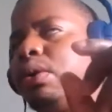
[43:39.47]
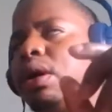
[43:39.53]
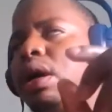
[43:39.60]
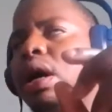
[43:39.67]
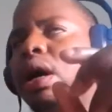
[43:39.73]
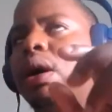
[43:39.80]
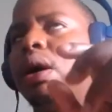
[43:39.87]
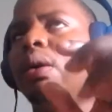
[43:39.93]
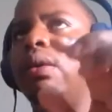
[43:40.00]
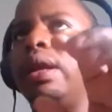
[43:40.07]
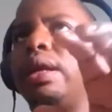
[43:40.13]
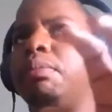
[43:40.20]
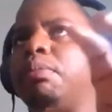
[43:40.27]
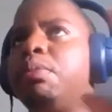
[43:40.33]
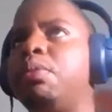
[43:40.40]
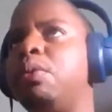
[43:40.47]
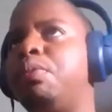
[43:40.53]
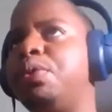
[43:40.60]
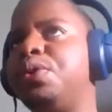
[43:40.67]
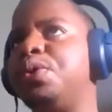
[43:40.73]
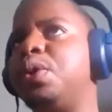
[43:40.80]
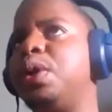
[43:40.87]
how like people
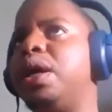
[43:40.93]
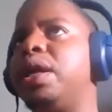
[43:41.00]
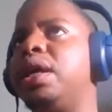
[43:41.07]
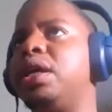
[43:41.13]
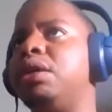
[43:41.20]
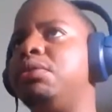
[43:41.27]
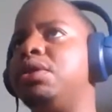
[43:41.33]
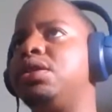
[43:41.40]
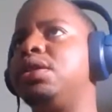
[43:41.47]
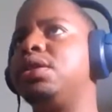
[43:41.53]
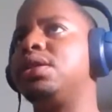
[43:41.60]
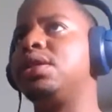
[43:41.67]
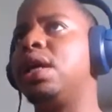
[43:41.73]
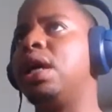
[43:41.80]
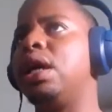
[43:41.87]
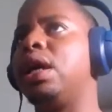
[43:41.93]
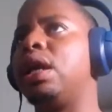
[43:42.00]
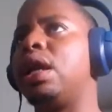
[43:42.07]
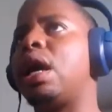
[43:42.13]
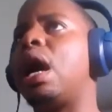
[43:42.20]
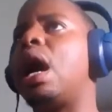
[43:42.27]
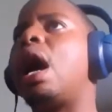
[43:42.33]
put together images
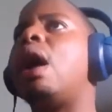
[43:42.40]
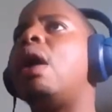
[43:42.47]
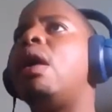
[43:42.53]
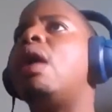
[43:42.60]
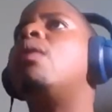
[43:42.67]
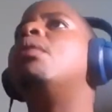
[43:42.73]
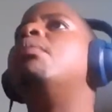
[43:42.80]
and how our